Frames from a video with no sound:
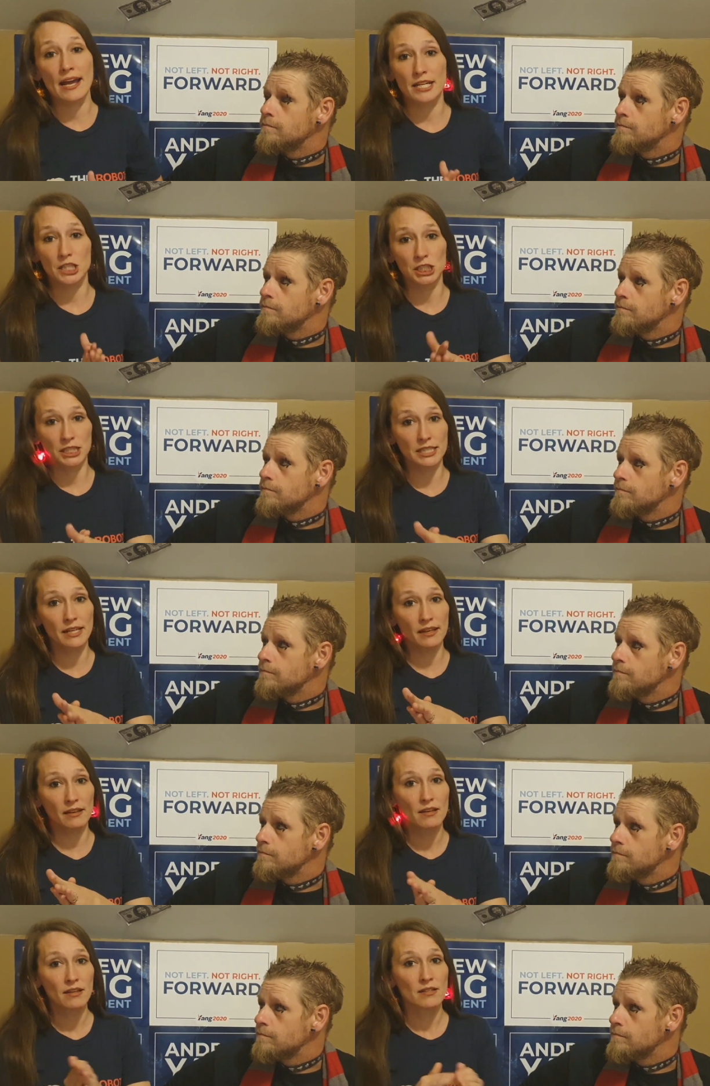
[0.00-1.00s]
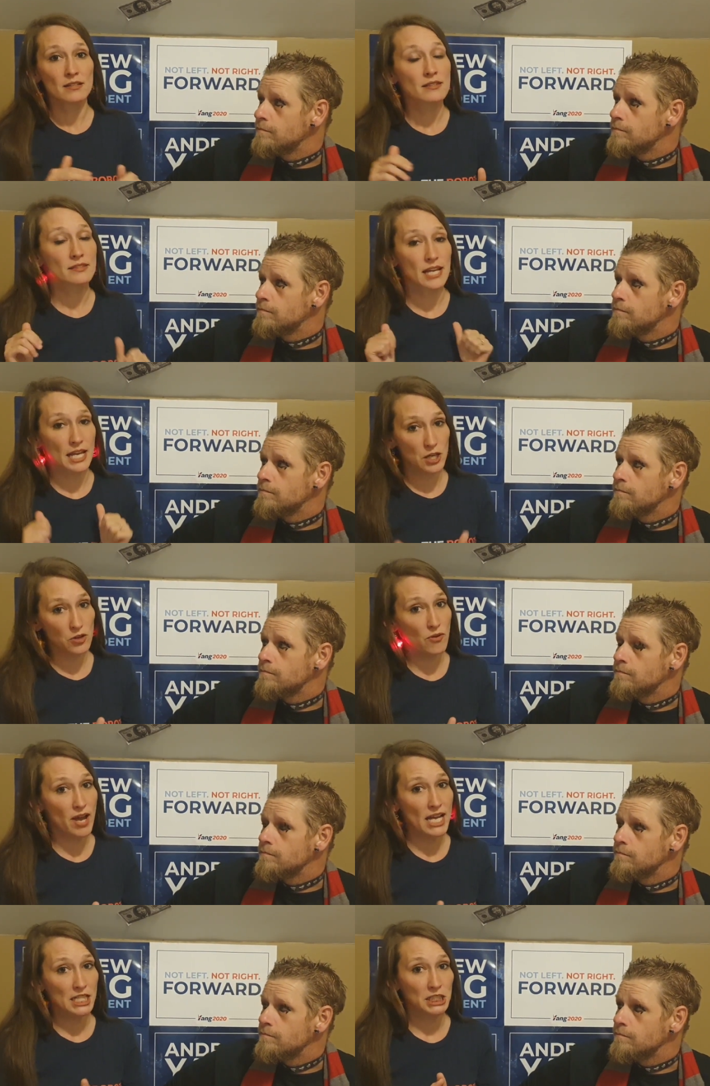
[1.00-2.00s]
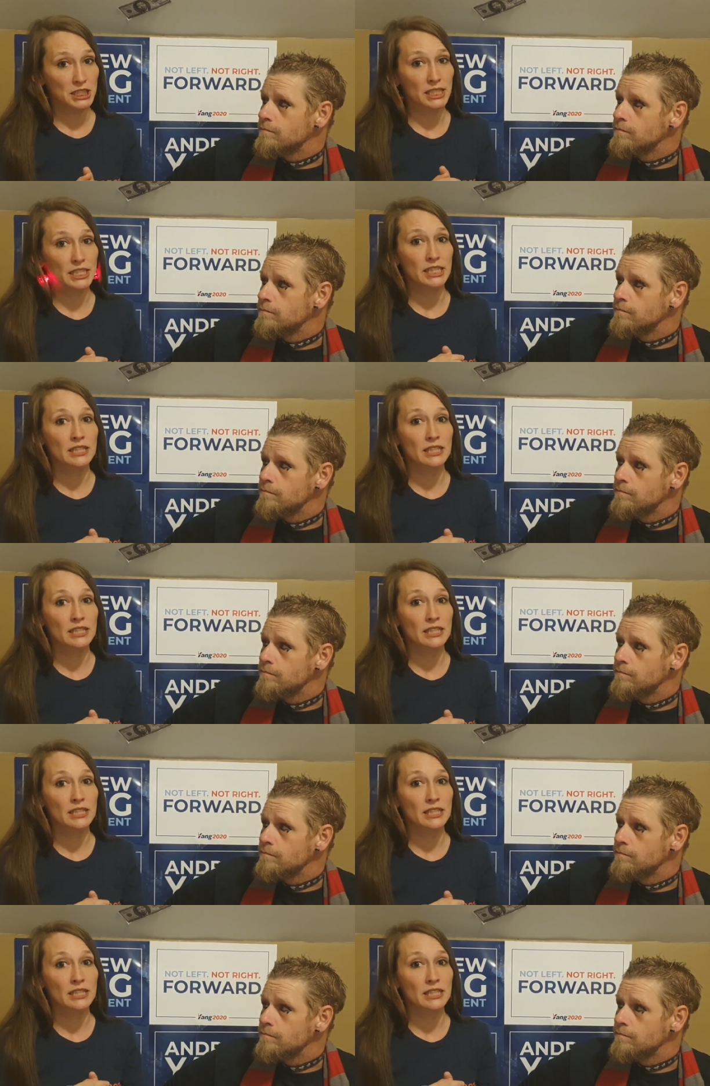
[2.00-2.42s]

Speaker 1: Ashley. Thank you, Ashley.